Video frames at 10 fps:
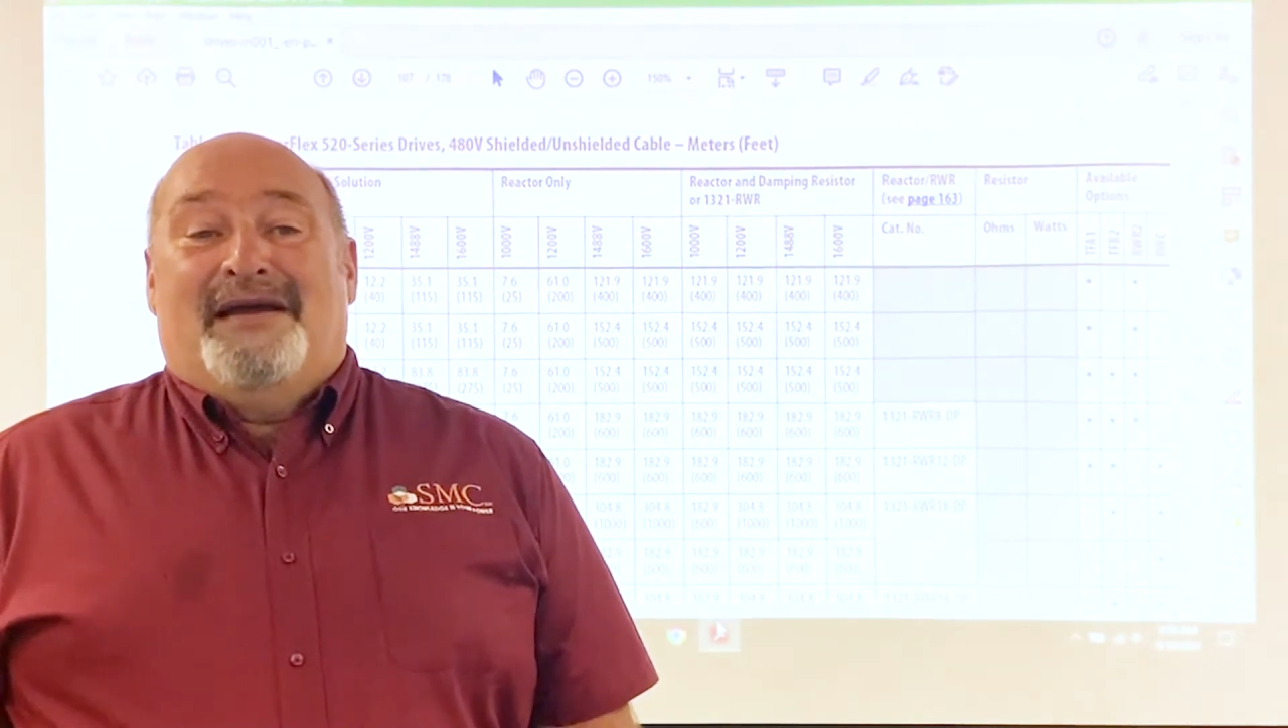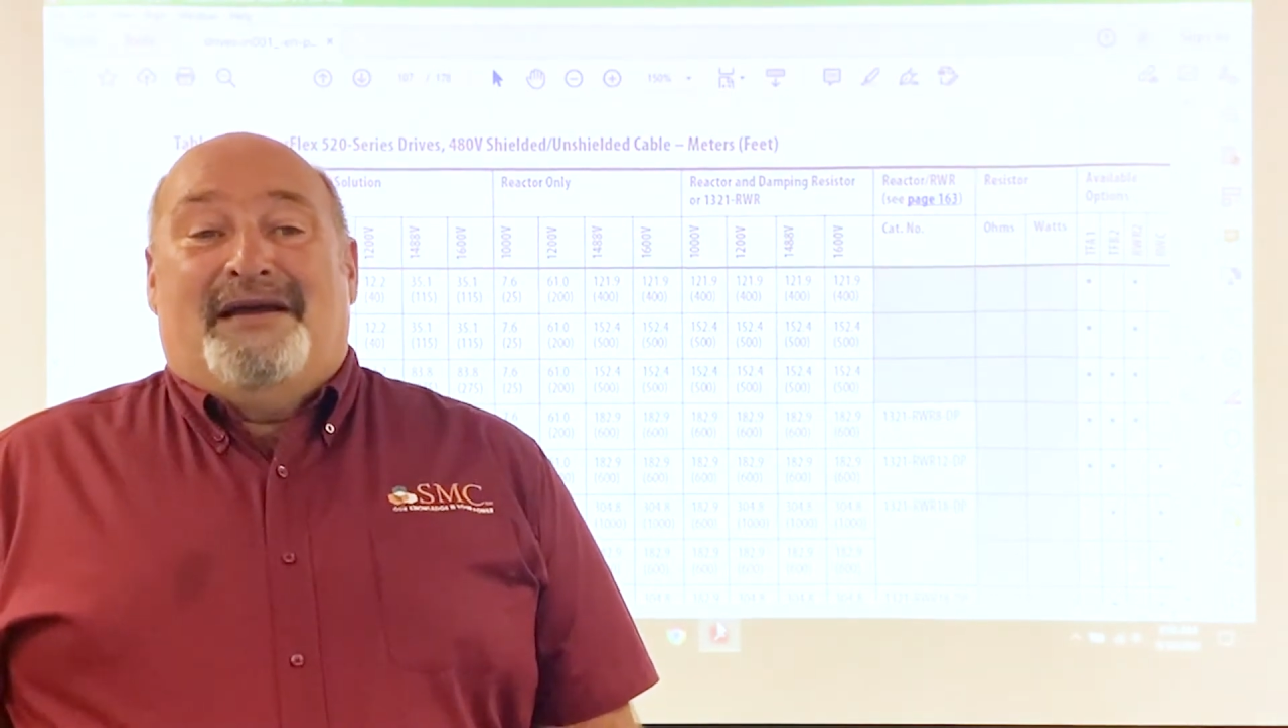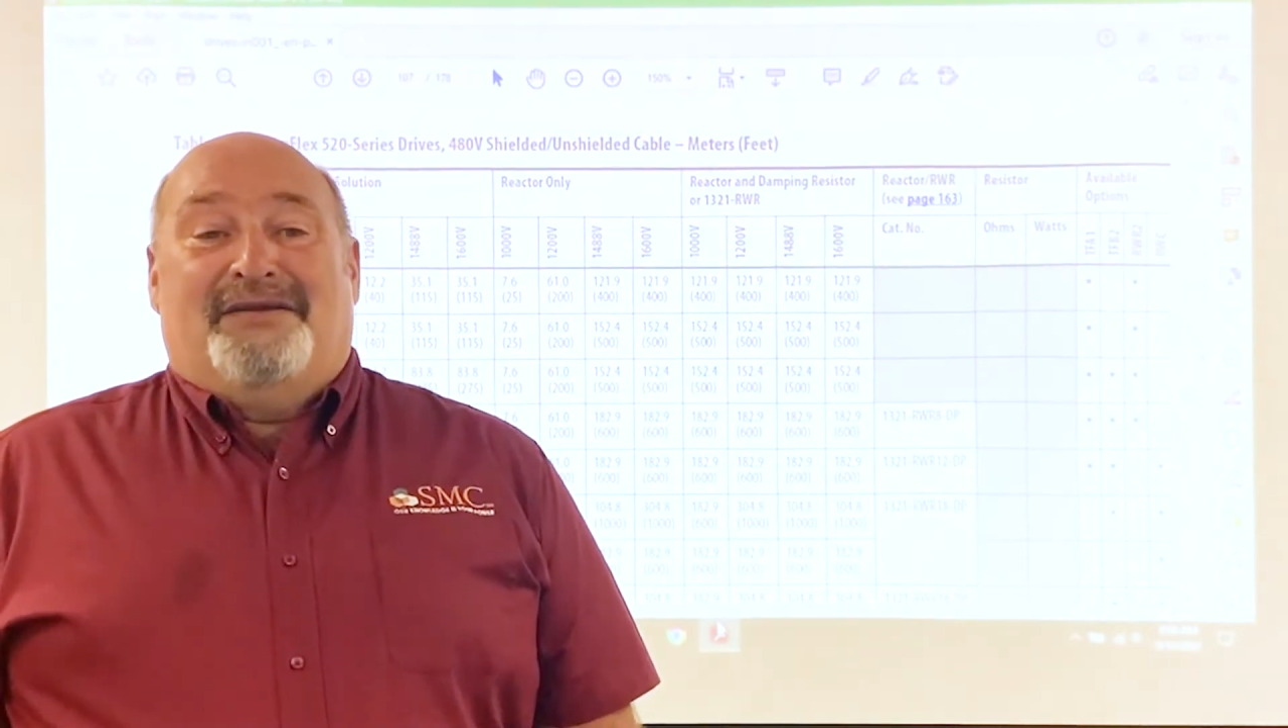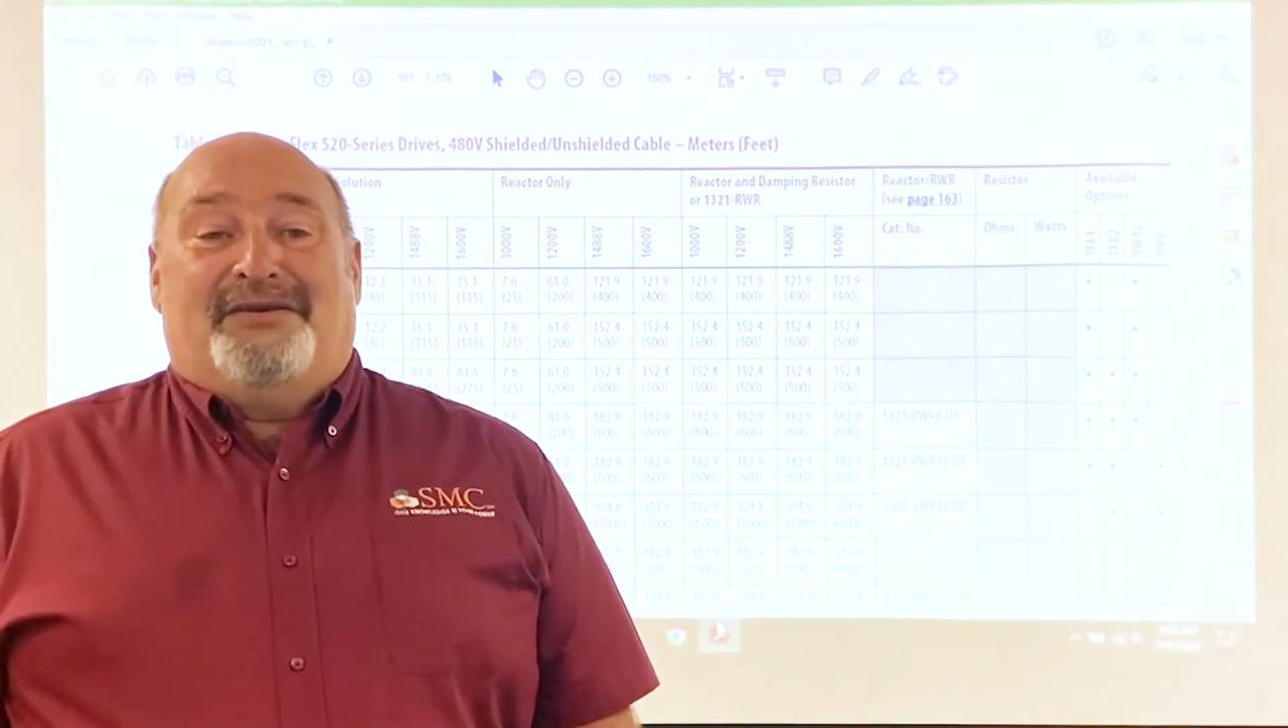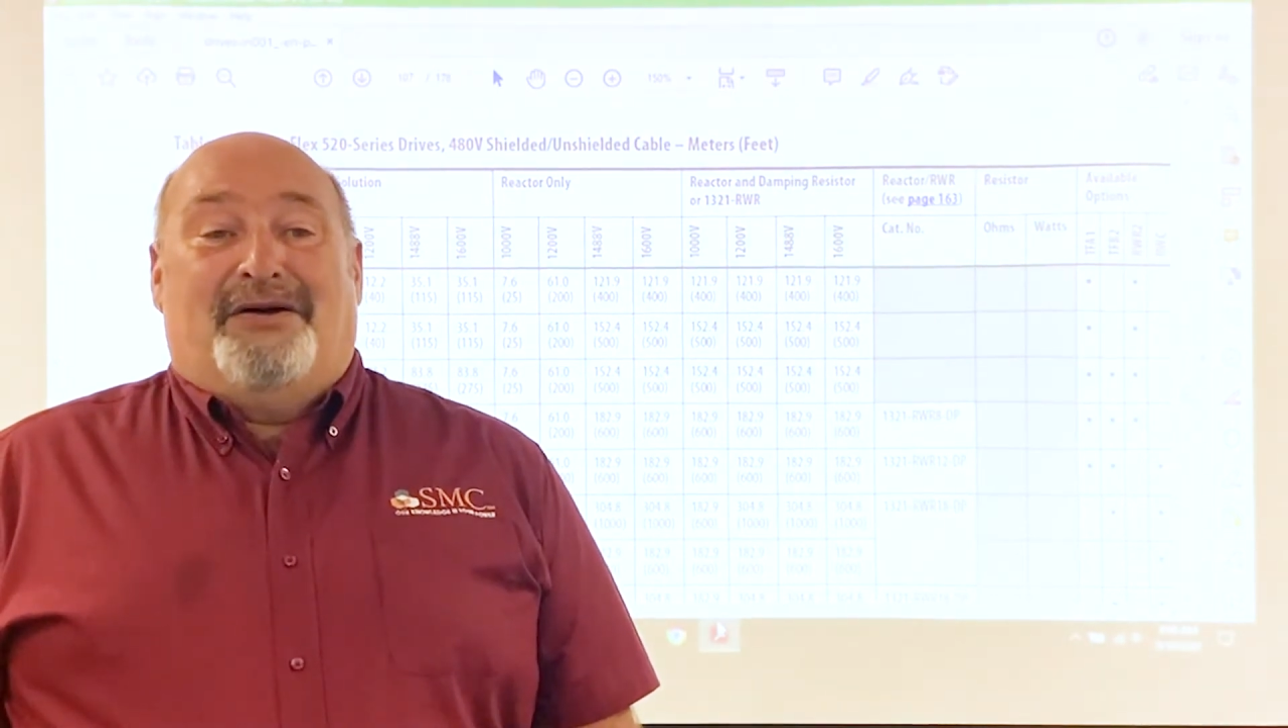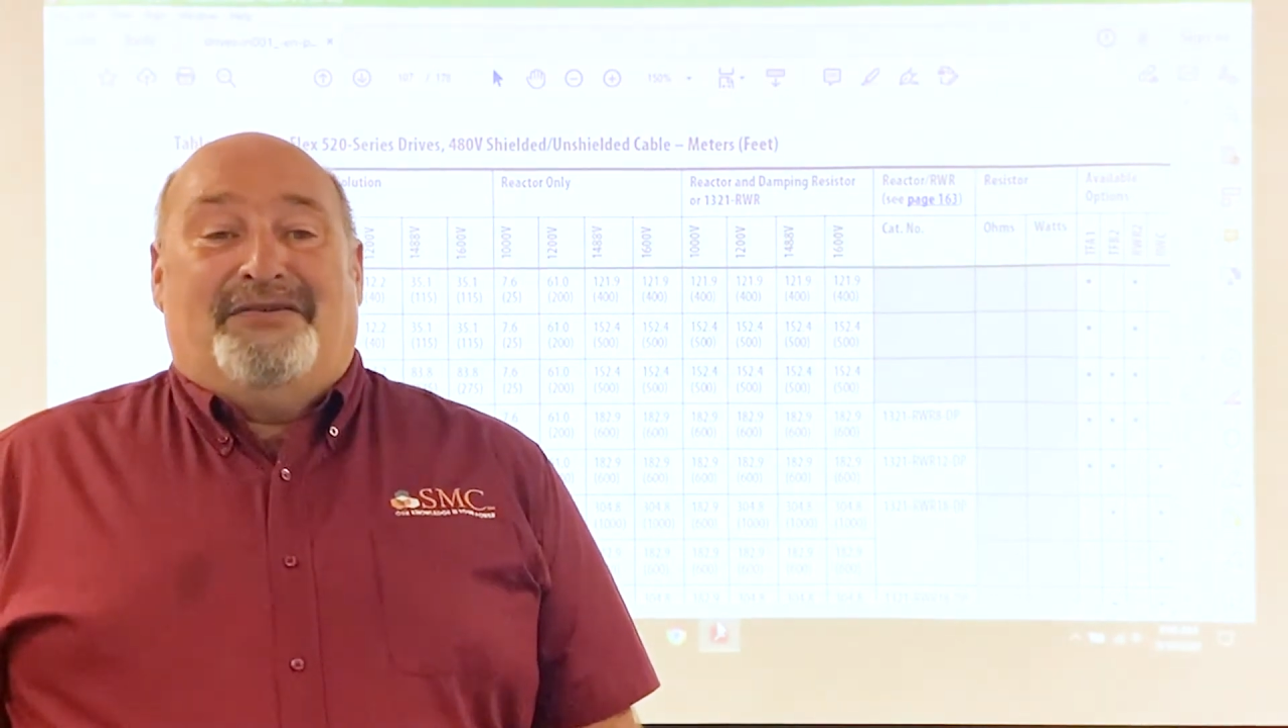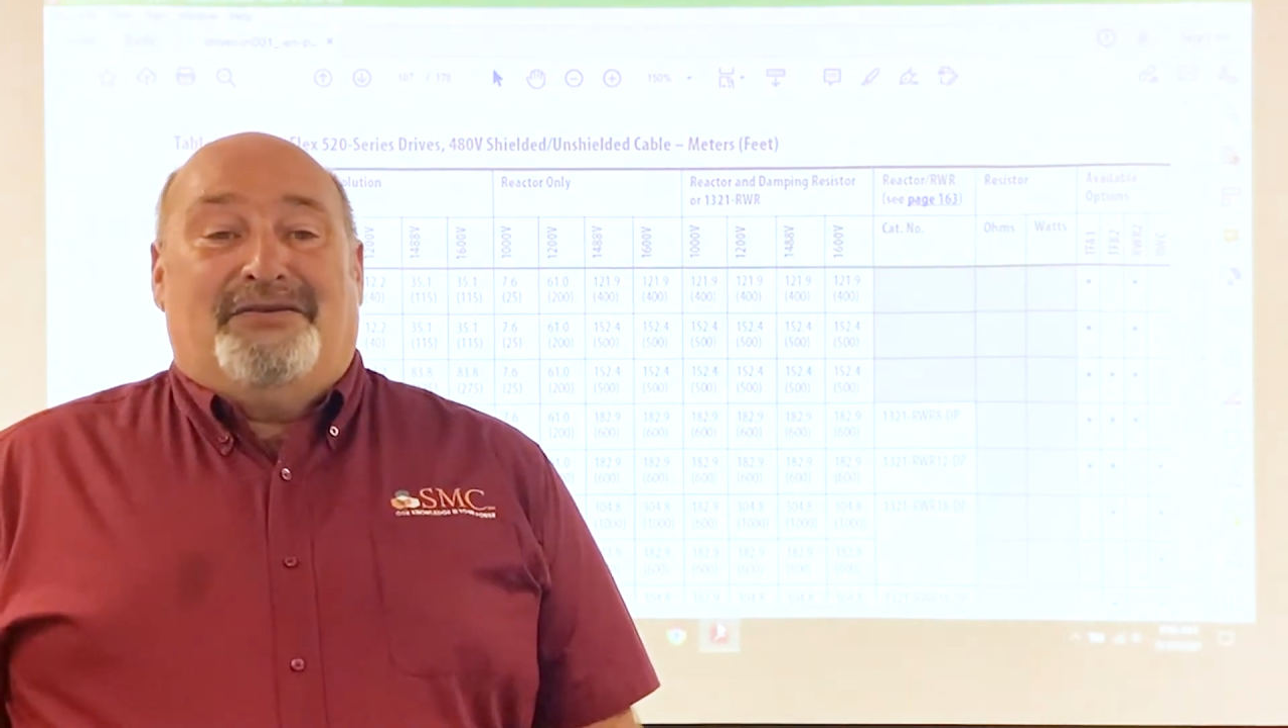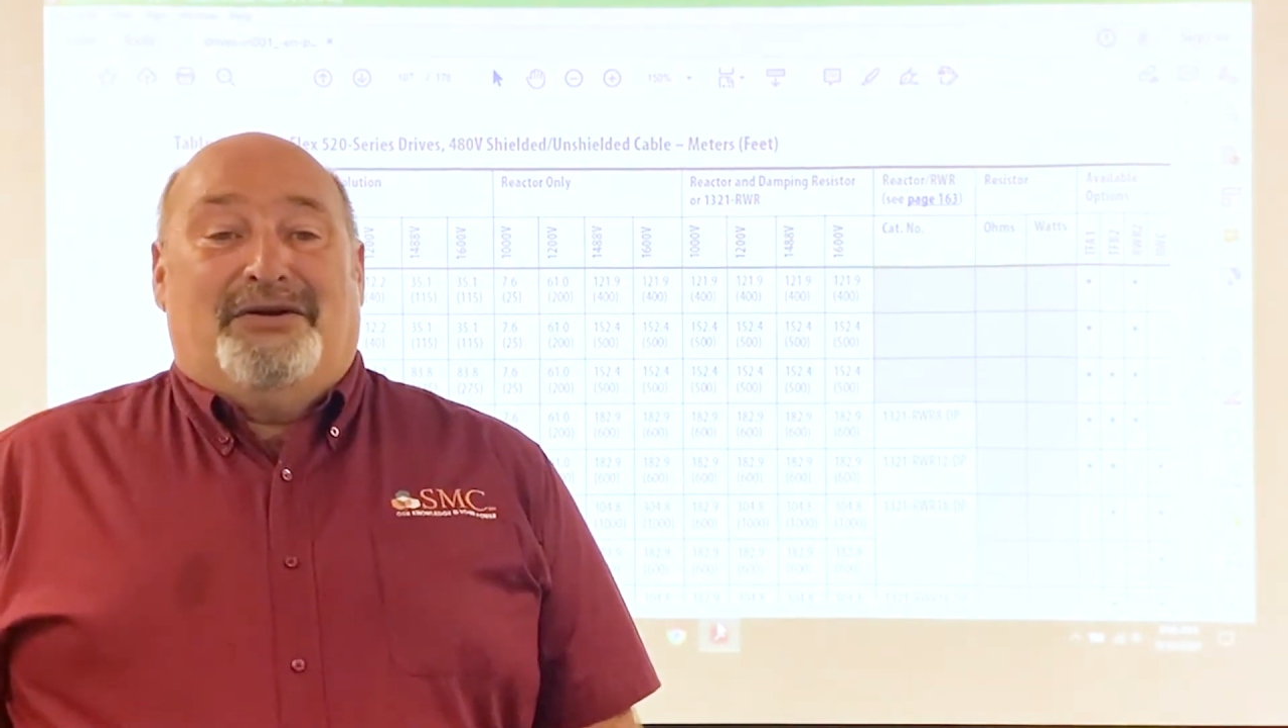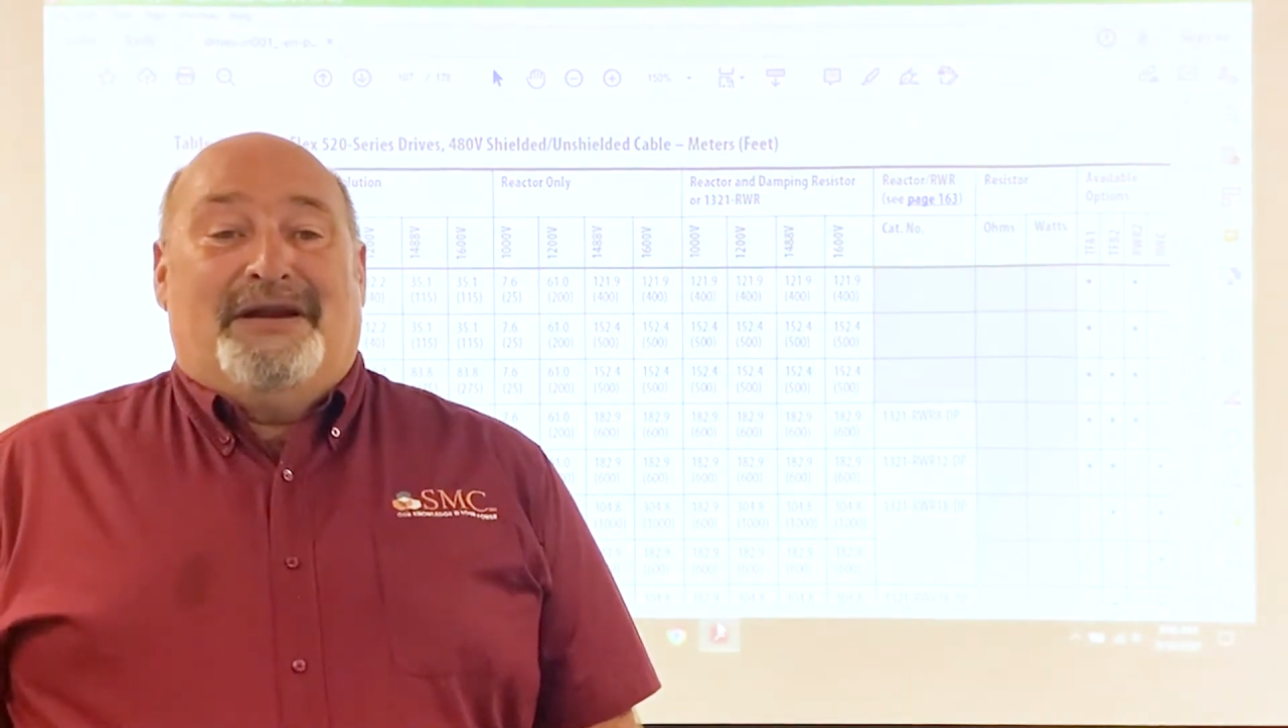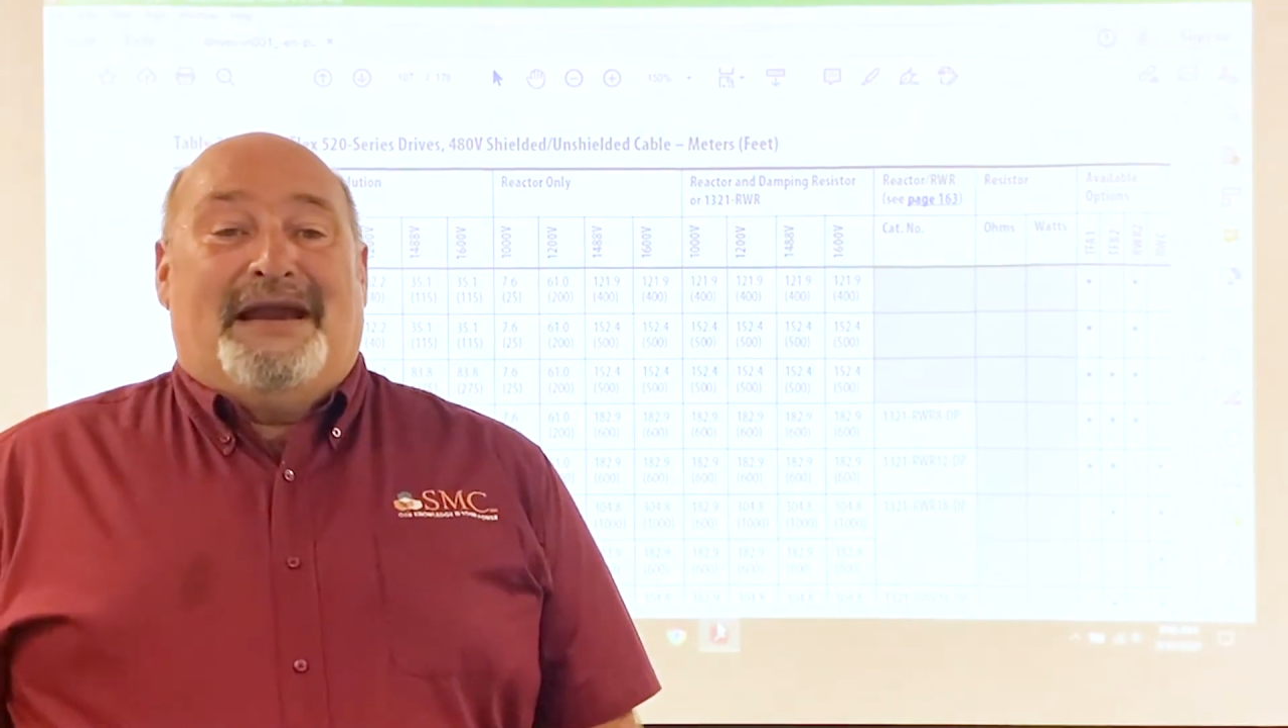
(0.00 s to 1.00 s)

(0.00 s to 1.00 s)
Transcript: It is always a good